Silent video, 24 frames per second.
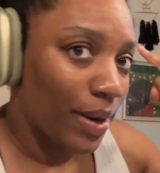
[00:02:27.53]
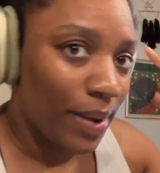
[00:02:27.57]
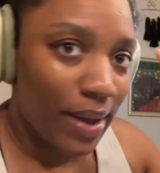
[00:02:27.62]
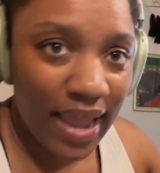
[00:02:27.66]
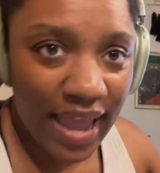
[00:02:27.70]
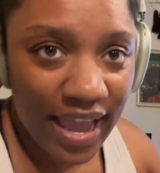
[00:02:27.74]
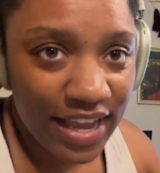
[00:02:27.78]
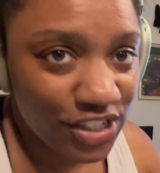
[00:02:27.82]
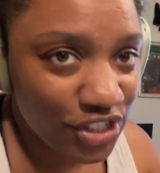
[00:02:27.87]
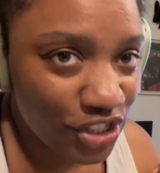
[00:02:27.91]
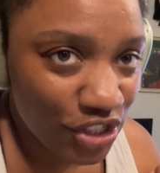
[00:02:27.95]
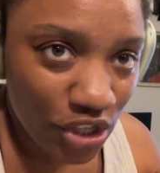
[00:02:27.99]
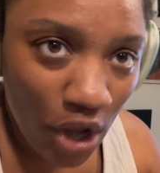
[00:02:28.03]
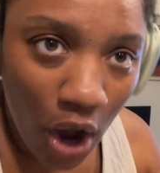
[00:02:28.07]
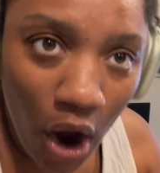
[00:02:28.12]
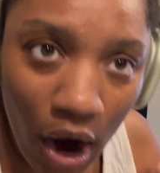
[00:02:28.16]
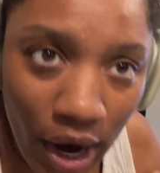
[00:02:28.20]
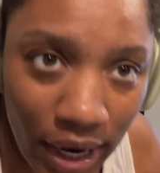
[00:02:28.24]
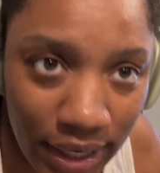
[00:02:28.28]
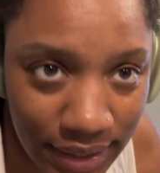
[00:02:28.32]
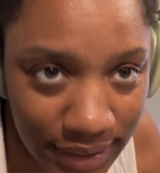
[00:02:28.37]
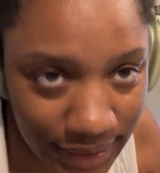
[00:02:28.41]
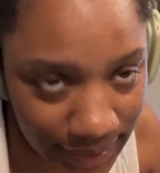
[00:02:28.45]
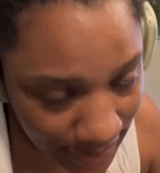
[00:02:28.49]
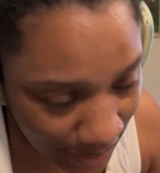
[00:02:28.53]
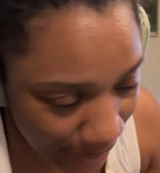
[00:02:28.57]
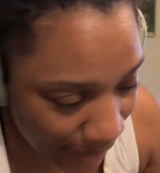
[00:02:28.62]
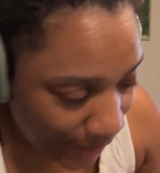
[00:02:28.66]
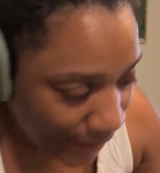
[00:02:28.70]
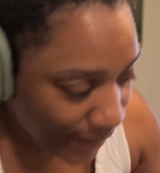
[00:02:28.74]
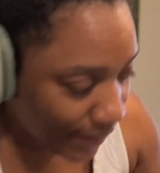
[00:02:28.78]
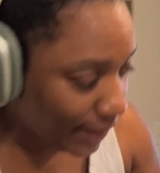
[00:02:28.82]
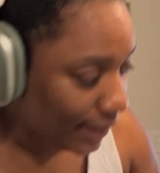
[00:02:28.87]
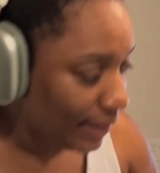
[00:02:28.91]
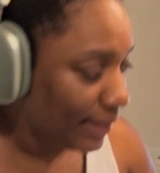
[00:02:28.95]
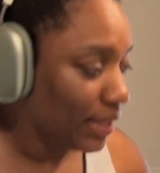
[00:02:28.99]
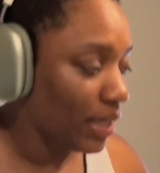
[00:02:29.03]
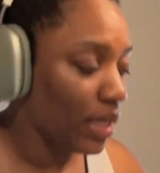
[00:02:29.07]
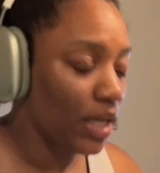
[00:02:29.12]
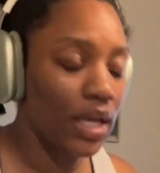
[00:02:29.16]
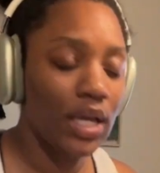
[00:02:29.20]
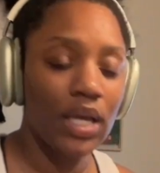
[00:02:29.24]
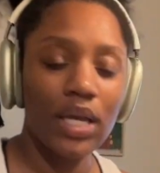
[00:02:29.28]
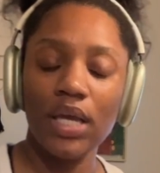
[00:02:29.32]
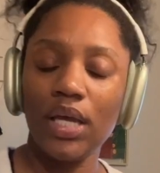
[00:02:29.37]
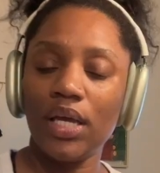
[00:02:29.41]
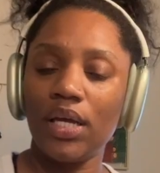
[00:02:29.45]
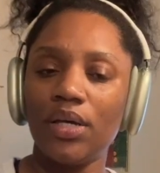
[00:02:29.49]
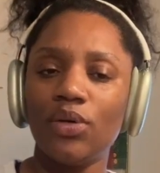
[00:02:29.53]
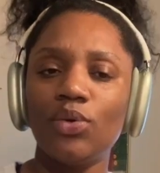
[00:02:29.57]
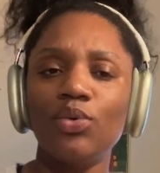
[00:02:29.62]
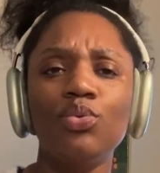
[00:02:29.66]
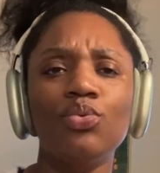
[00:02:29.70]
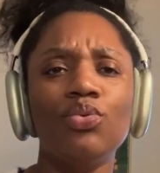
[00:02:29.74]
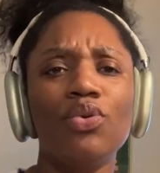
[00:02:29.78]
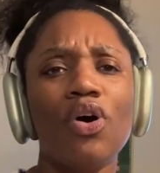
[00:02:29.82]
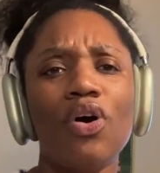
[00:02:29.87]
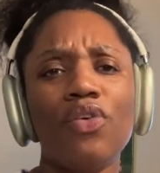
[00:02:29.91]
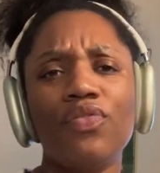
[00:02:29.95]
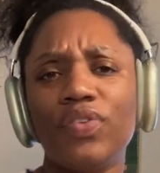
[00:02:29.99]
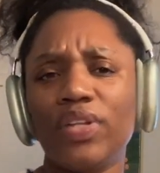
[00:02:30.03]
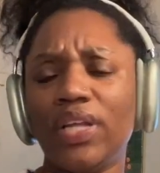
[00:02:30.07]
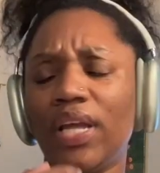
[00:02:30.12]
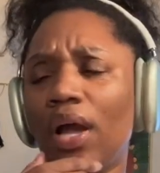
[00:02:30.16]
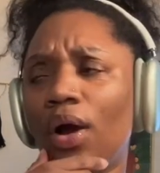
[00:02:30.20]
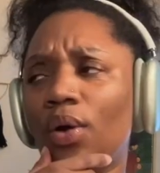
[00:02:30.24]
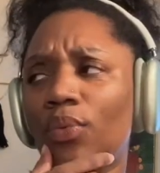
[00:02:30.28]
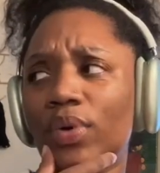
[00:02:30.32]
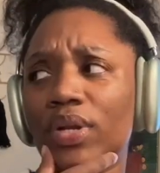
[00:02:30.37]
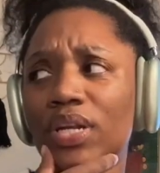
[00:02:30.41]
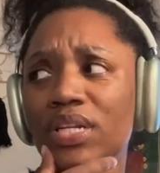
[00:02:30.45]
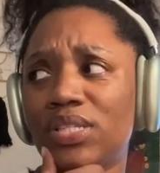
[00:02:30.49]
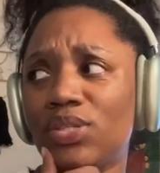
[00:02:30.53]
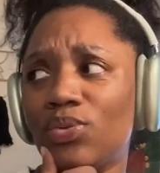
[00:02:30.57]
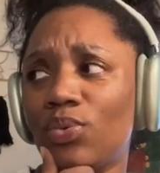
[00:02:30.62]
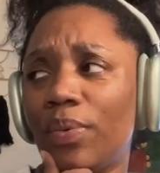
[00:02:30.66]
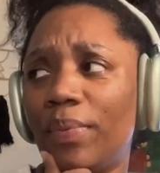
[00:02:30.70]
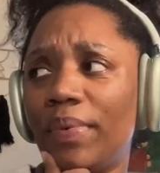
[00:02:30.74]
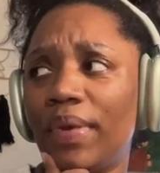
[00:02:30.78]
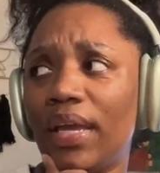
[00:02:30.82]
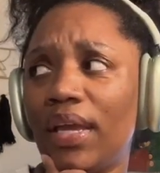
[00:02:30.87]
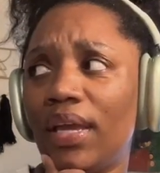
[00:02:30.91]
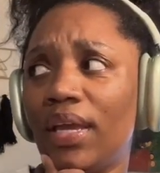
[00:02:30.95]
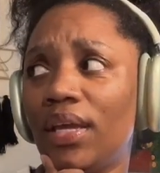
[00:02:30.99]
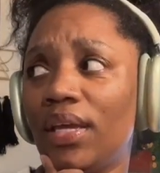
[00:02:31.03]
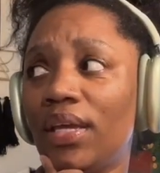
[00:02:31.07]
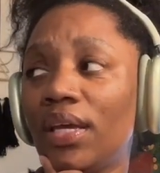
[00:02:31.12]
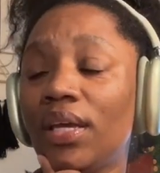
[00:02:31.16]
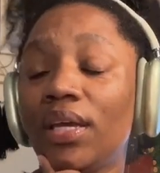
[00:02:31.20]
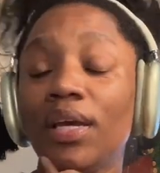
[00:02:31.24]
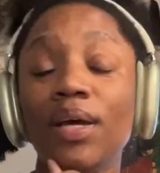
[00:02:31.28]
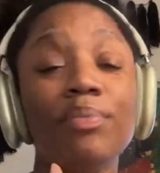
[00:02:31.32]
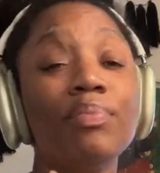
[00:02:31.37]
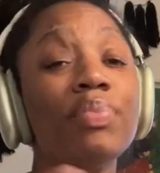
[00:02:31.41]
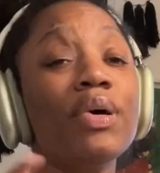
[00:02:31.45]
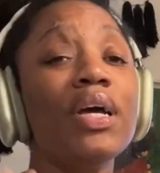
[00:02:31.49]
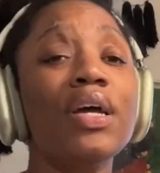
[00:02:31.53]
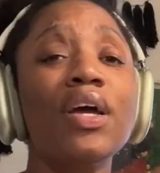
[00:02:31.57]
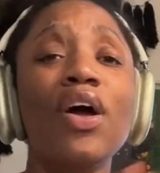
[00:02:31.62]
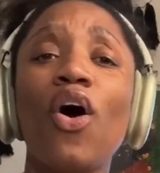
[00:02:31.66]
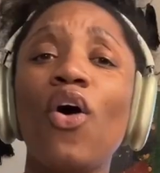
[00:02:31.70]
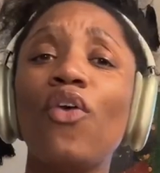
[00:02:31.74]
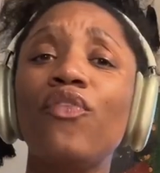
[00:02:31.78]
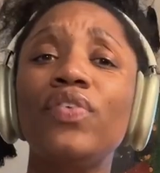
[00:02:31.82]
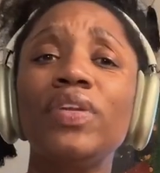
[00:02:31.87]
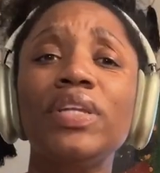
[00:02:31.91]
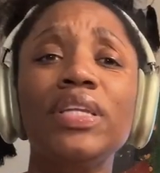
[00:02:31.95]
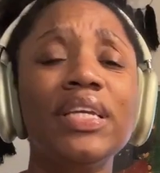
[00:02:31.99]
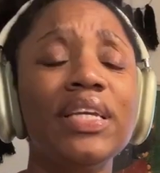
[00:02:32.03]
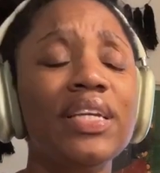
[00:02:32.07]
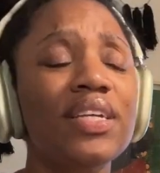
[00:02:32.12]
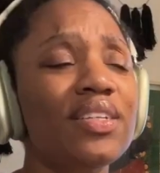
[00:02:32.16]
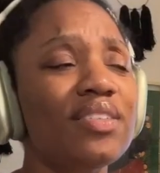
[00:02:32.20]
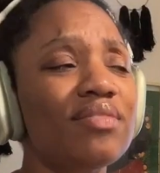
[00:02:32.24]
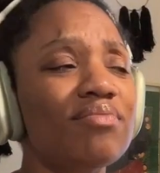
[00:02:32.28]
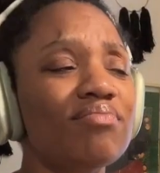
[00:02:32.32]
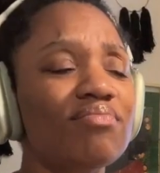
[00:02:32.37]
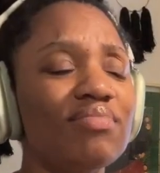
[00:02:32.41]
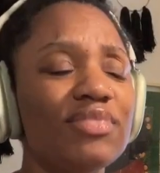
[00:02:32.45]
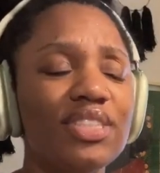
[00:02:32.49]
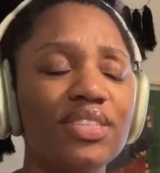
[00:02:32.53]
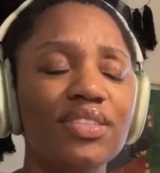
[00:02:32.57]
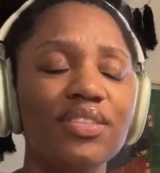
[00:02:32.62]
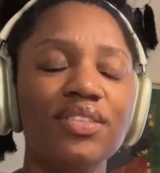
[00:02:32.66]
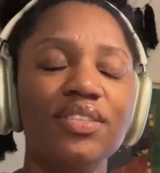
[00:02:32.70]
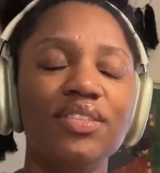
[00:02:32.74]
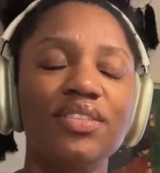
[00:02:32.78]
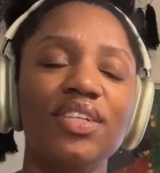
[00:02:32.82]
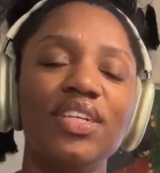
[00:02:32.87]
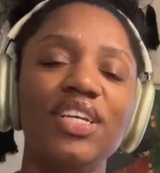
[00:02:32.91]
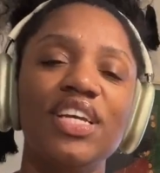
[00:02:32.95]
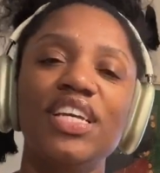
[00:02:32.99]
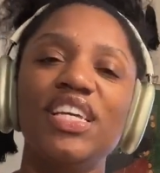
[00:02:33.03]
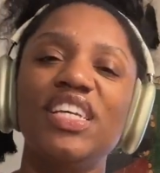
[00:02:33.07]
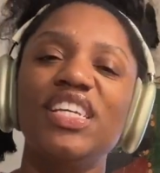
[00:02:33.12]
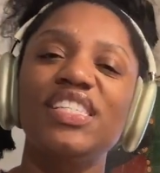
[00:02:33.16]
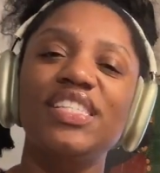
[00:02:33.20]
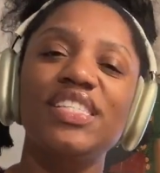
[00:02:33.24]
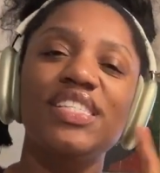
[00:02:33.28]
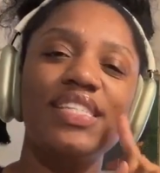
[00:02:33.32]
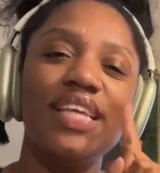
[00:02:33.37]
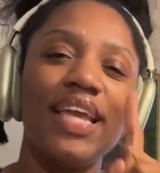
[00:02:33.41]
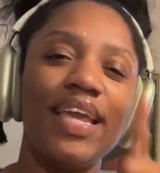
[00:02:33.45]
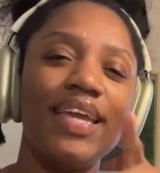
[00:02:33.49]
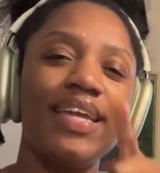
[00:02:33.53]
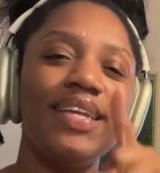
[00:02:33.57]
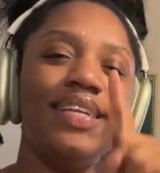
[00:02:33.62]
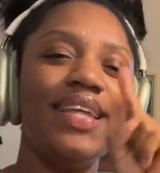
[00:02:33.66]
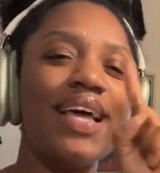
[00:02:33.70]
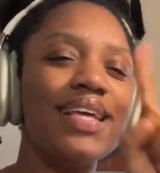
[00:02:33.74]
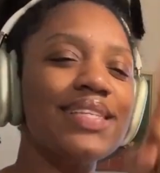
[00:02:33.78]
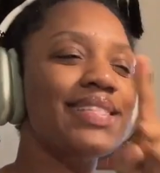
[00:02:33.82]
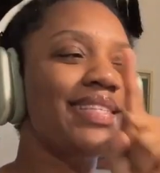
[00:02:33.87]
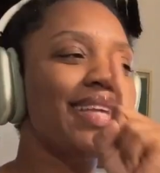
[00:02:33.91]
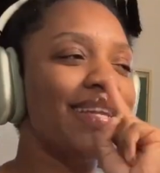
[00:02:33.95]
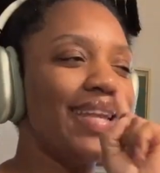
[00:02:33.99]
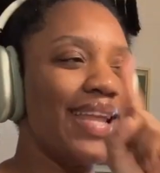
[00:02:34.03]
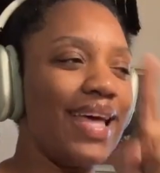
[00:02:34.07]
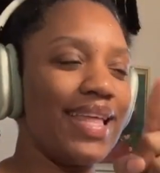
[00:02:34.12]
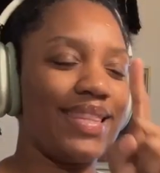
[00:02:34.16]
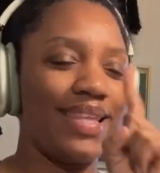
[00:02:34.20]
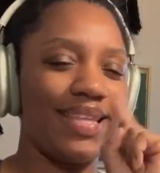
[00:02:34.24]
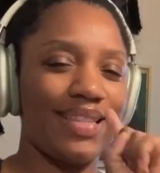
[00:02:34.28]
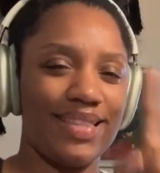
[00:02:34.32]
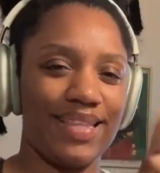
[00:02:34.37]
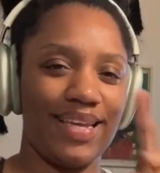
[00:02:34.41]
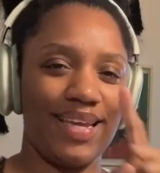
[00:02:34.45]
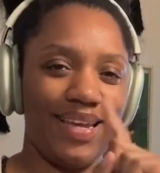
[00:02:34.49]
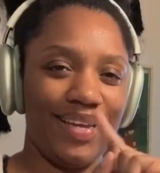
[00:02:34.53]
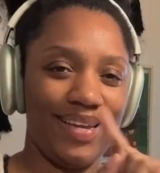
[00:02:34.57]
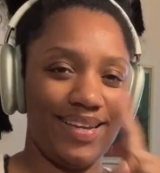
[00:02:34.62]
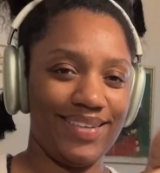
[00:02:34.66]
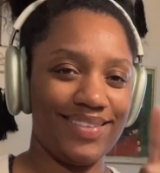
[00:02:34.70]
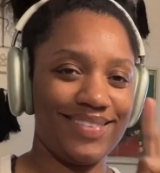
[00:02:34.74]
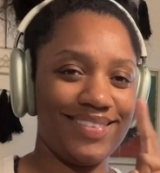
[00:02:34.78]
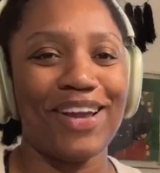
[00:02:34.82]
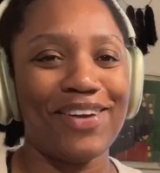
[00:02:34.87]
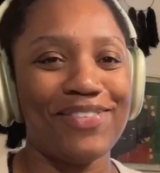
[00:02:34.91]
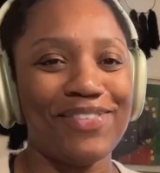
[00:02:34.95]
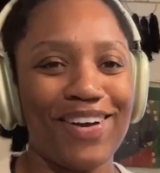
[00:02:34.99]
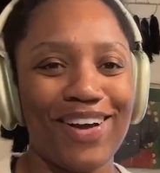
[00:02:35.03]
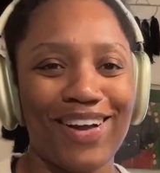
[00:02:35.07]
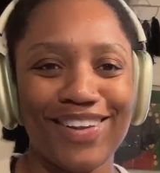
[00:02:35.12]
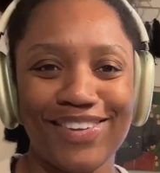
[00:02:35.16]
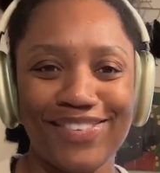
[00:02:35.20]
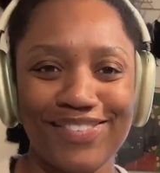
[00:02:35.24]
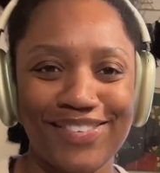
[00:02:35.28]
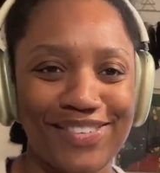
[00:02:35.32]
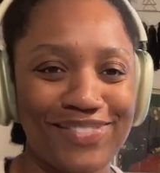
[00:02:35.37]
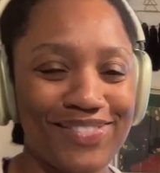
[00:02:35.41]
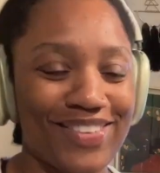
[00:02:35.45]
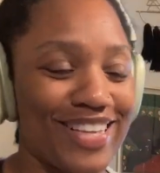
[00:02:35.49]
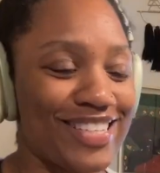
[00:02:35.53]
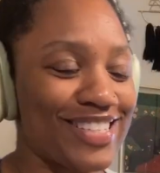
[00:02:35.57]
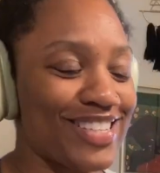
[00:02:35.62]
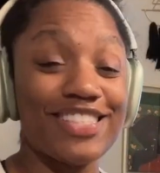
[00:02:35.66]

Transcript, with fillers: Edges aren't laid. Ooh, hopefully I don't run into a man. But hopefully, see, that's another thing. I'm all over the place.